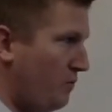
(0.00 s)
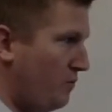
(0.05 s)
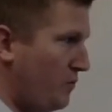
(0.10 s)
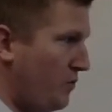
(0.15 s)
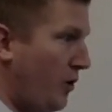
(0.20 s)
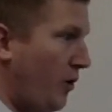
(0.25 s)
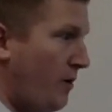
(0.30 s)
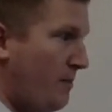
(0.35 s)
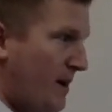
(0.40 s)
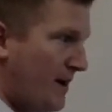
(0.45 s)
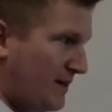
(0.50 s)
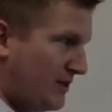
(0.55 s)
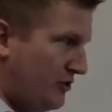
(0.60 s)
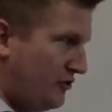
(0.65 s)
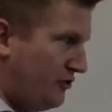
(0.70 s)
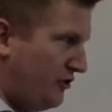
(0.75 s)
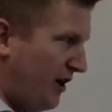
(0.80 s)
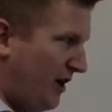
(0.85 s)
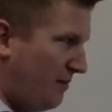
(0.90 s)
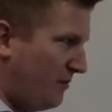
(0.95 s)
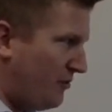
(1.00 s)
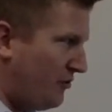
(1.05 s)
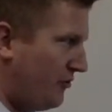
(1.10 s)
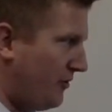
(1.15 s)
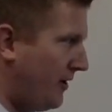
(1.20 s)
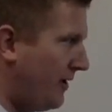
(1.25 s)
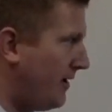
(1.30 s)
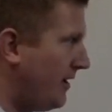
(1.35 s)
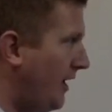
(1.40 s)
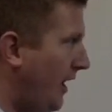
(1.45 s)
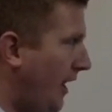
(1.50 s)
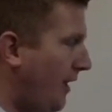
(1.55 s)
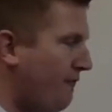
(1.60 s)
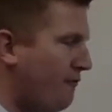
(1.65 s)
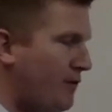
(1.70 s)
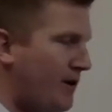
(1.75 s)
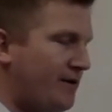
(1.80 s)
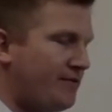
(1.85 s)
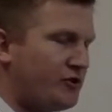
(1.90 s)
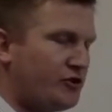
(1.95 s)
going back to geometry,
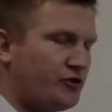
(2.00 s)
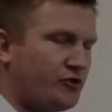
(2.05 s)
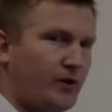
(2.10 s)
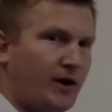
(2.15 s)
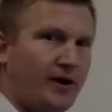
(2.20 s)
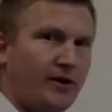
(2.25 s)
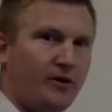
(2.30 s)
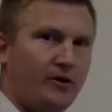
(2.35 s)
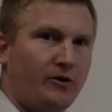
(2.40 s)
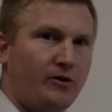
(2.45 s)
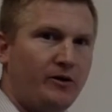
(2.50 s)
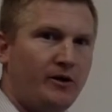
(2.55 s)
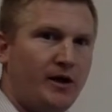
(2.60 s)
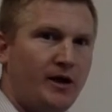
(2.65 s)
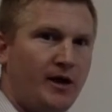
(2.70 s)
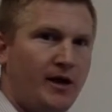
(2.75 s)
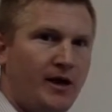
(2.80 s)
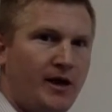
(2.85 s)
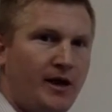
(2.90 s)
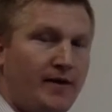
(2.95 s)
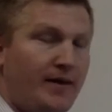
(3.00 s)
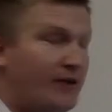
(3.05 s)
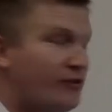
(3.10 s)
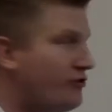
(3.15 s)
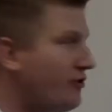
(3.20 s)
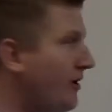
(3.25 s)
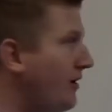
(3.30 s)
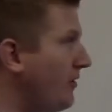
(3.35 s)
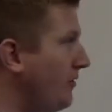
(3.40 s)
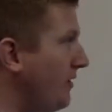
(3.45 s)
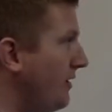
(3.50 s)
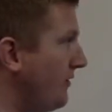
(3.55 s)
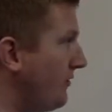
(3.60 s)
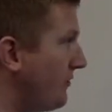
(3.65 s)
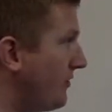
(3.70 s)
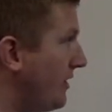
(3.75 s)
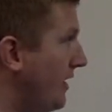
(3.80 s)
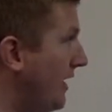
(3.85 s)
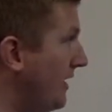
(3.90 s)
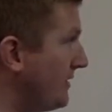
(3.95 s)
if we have a triangle, and that triangle
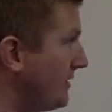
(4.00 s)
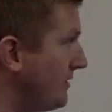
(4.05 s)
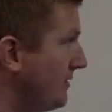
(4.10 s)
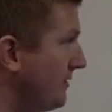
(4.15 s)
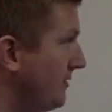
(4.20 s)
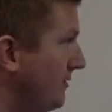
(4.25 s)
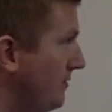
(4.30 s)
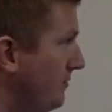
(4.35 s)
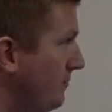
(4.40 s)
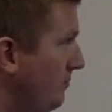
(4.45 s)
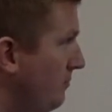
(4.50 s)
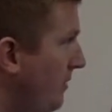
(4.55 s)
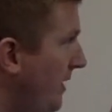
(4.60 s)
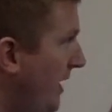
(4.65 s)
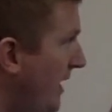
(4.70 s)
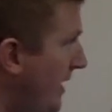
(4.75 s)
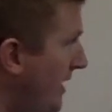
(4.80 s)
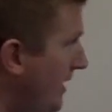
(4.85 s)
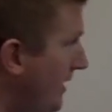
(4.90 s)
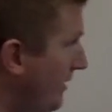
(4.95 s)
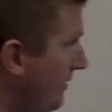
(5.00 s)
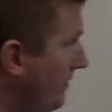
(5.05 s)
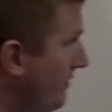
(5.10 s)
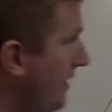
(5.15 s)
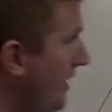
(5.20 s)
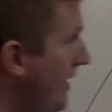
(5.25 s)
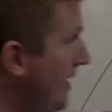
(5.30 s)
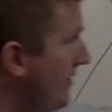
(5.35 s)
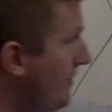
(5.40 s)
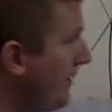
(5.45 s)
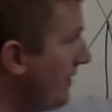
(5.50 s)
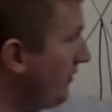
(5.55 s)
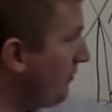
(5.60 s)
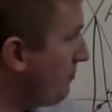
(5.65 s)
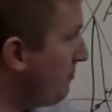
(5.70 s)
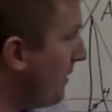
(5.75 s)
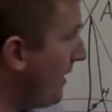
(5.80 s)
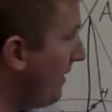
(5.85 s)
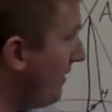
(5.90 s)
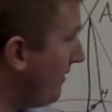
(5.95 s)
is cut by a line that is
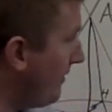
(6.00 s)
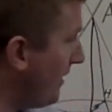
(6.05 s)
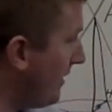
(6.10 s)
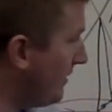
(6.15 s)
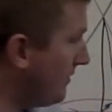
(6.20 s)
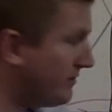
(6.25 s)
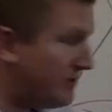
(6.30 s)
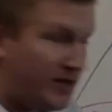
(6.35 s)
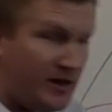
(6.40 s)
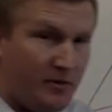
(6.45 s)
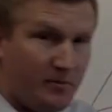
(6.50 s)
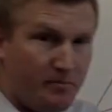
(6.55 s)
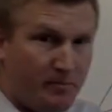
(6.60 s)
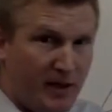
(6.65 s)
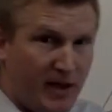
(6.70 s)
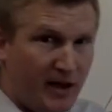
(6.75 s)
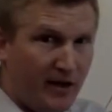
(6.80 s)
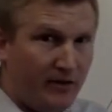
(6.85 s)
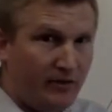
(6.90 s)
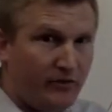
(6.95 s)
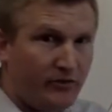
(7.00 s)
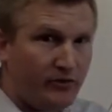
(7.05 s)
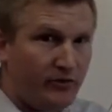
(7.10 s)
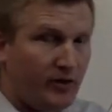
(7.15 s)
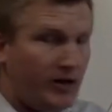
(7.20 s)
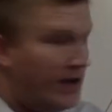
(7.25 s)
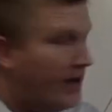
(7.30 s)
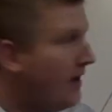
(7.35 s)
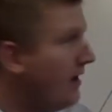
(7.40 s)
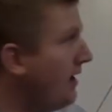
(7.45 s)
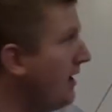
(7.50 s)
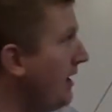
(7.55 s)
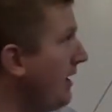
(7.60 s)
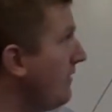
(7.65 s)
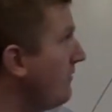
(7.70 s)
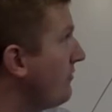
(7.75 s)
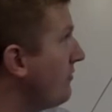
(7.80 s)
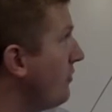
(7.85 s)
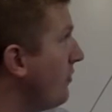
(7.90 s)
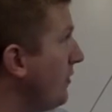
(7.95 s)
parallel to the base,
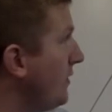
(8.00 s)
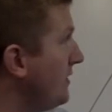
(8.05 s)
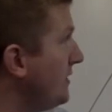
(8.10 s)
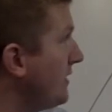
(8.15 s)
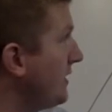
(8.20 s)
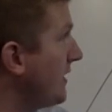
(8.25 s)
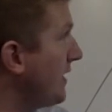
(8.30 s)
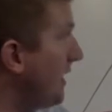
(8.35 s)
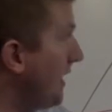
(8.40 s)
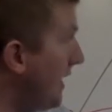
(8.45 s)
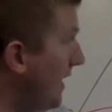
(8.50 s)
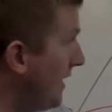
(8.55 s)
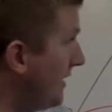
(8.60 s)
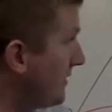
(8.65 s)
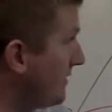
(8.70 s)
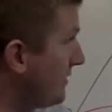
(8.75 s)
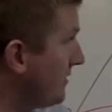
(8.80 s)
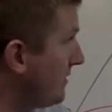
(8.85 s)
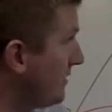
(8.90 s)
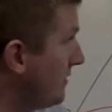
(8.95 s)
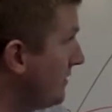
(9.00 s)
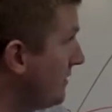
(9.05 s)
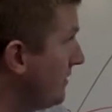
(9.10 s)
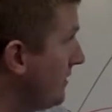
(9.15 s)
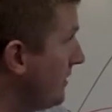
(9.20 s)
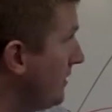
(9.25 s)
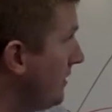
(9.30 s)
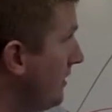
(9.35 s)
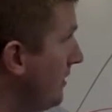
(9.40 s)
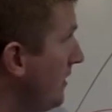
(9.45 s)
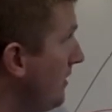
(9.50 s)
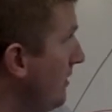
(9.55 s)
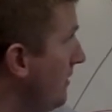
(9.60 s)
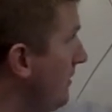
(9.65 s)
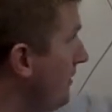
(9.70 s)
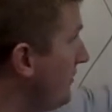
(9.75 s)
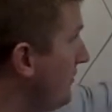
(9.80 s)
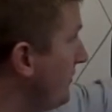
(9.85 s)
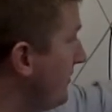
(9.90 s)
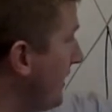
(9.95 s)
it's going to cut
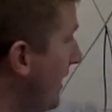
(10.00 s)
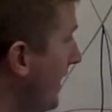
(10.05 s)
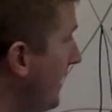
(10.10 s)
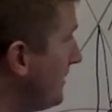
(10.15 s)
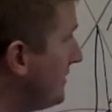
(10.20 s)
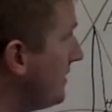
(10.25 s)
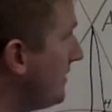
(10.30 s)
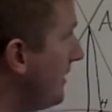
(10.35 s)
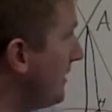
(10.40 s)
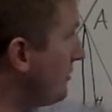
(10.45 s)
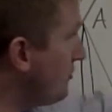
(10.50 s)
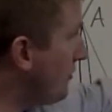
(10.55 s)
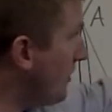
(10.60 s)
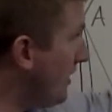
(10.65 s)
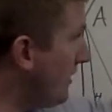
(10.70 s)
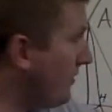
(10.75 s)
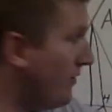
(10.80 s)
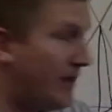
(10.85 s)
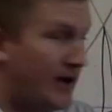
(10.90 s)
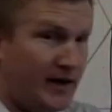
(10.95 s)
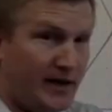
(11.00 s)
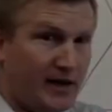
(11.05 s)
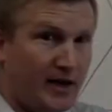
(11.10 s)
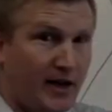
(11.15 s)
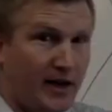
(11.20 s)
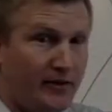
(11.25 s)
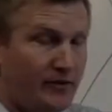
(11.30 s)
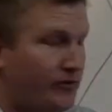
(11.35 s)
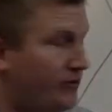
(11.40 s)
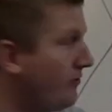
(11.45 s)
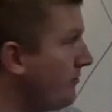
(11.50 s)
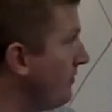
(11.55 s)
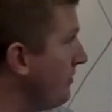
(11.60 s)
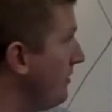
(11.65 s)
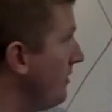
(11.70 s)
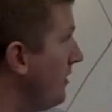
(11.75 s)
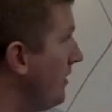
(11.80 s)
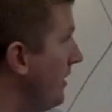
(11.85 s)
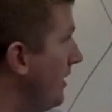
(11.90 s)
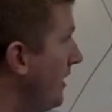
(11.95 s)
the sides of that triangle that it cuts,
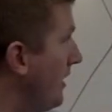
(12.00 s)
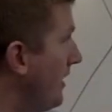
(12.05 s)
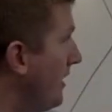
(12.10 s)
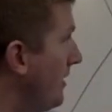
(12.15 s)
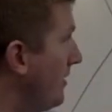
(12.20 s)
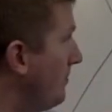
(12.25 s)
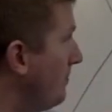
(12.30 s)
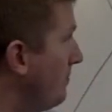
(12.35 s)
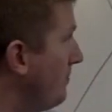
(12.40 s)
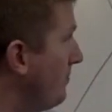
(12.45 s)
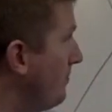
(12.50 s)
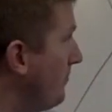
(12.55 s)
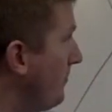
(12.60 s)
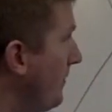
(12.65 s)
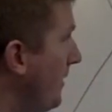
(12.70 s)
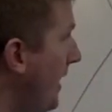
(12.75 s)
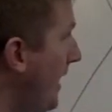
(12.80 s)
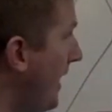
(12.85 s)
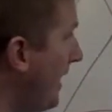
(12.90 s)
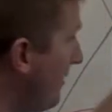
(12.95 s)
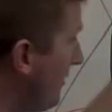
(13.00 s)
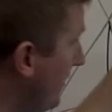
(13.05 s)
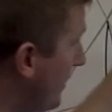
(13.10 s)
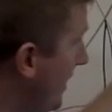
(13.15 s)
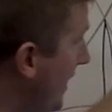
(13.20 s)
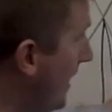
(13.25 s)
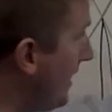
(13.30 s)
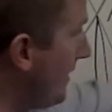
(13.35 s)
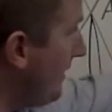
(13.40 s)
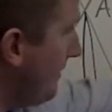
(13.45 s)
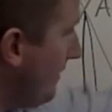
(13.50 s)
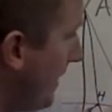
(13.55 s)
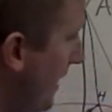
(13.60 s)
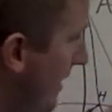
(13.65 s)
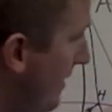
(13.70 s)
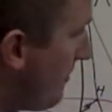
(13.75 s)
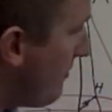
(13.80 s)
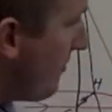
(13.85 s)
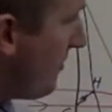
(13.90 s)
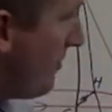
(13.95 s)
and the cutting lines